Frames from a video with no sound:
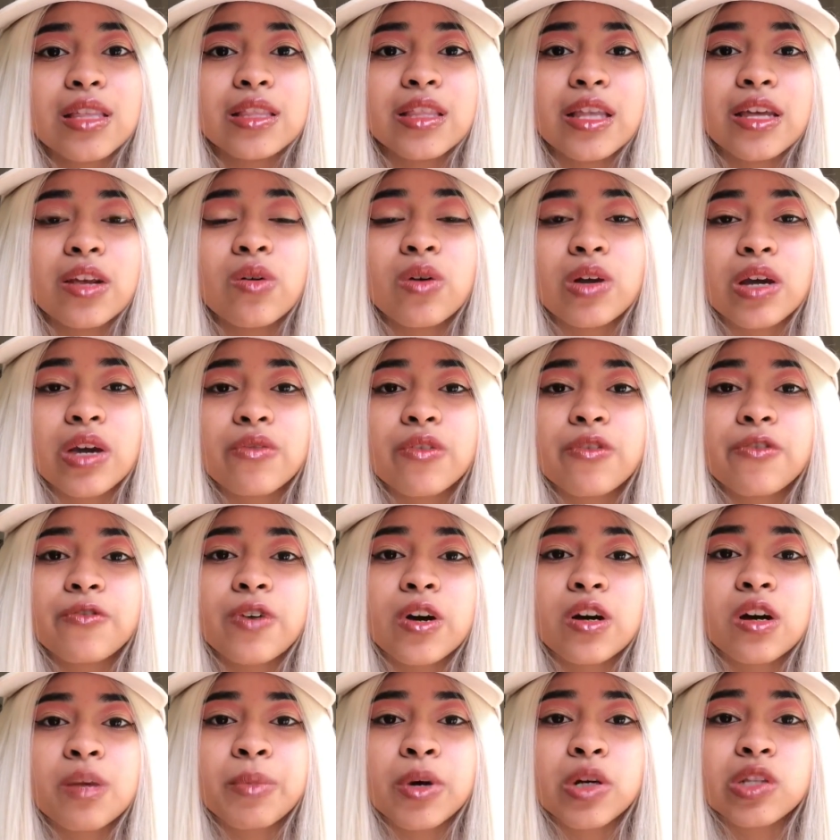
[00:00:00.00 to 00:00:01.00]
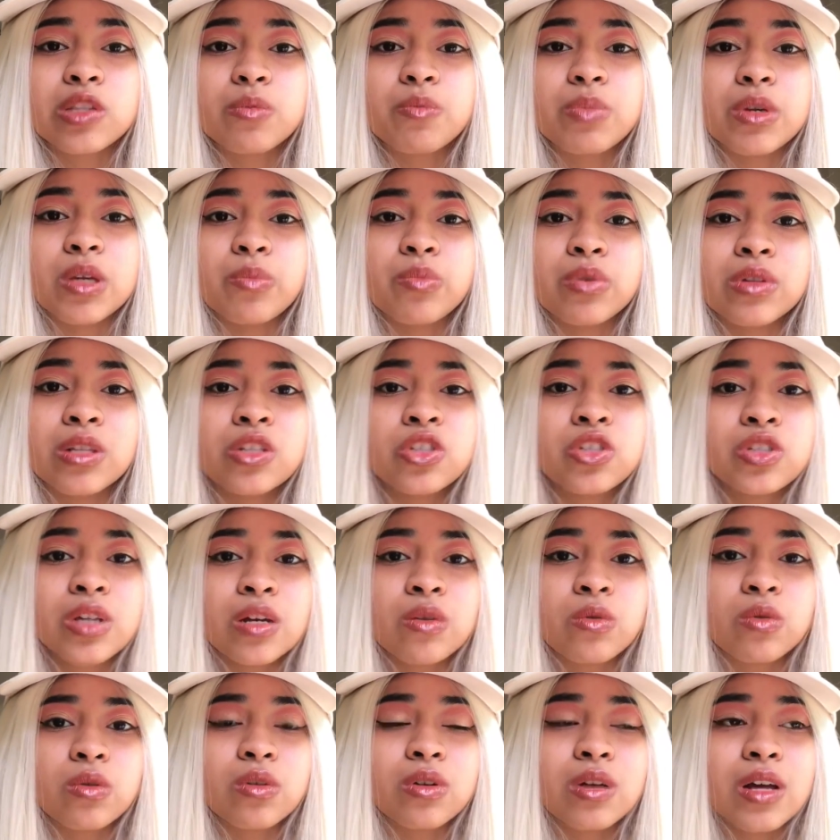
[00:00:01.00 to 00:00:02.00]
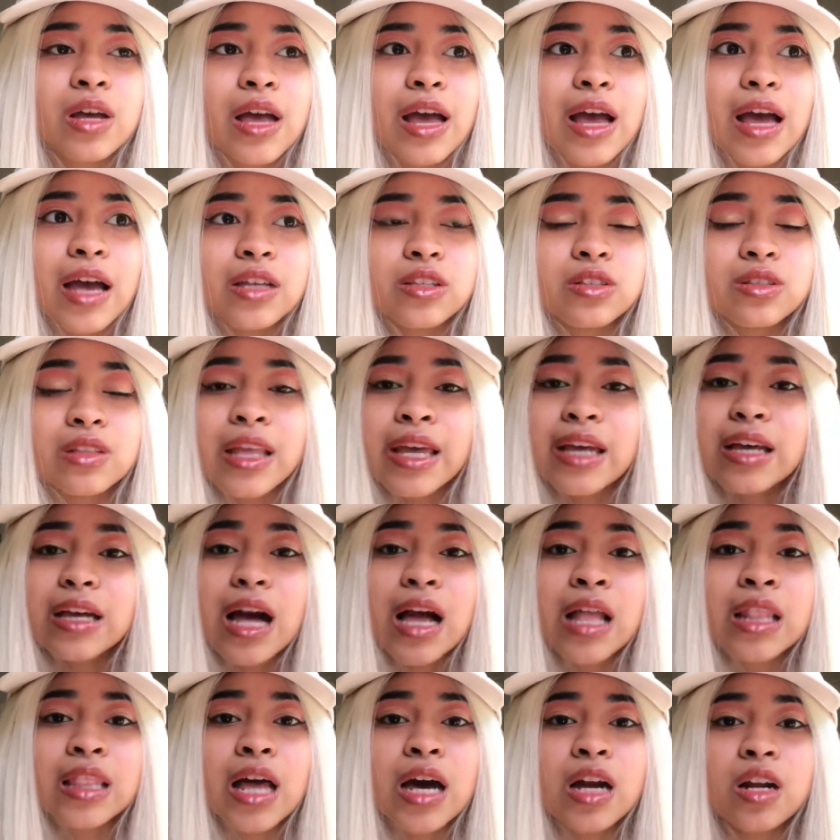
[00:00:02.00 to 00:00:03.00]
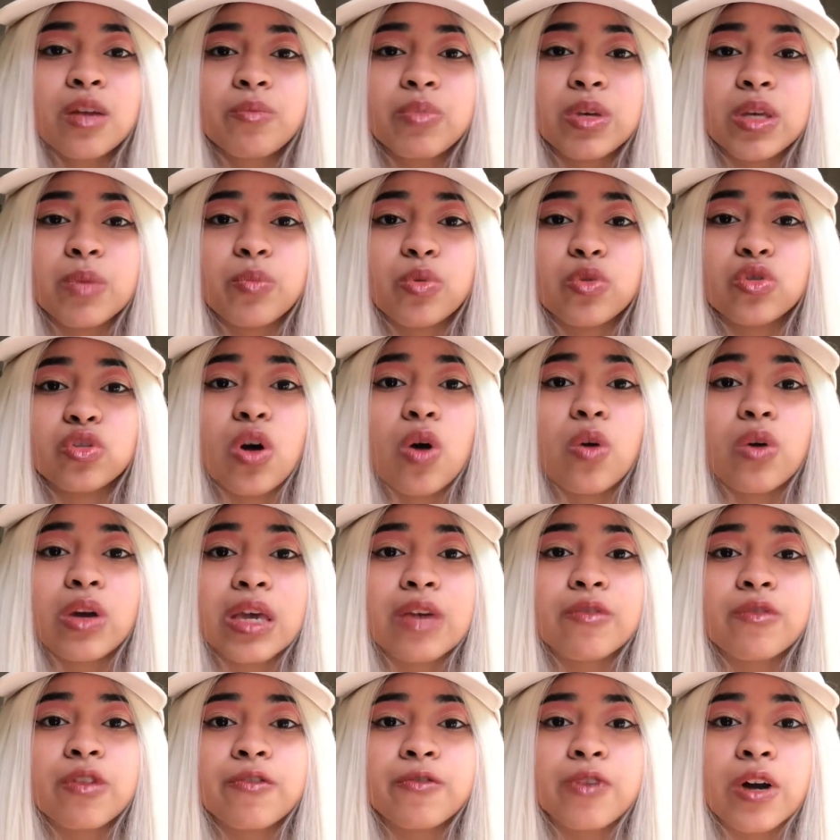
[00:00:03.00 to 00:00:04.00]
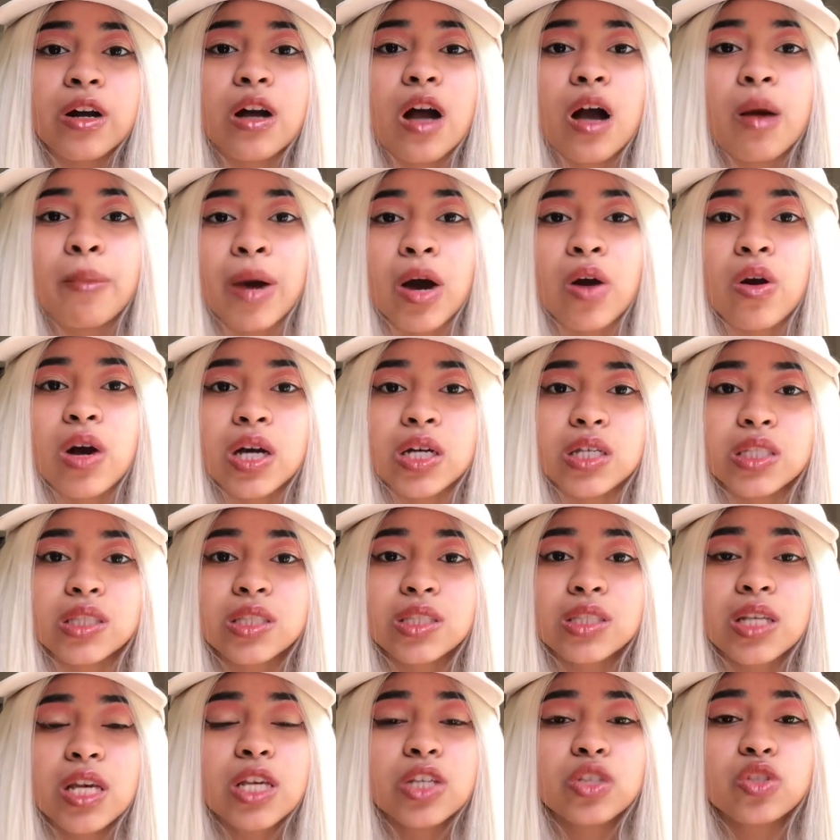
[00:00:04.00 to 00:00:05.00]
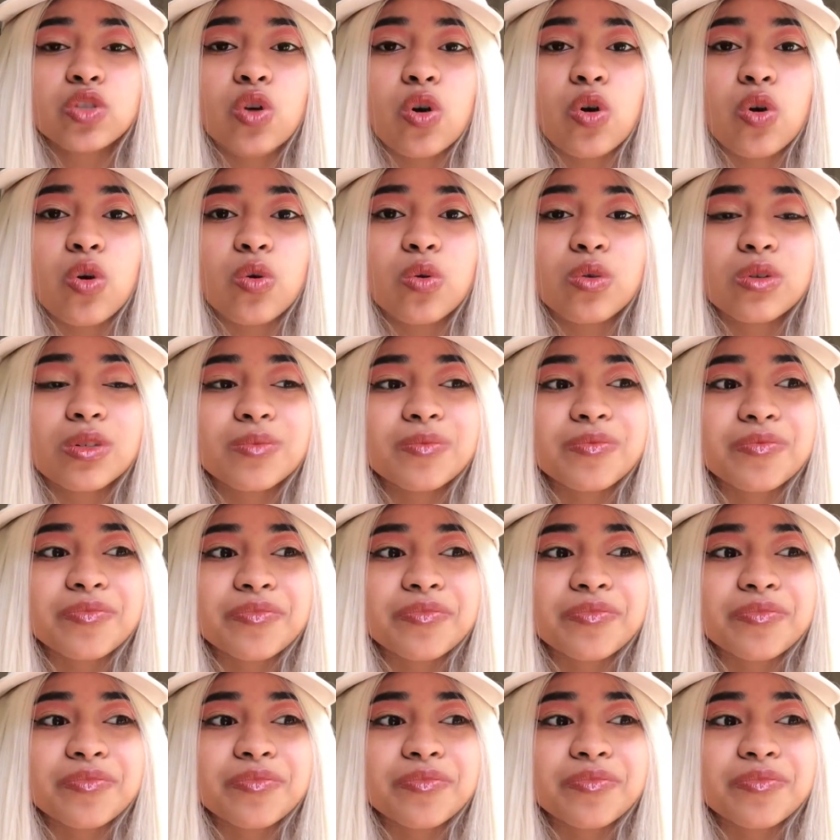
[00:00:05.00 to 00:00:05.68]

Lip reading: They don't give a fuck about the people in general. As, like, a lot of people don't give a fuck about us. So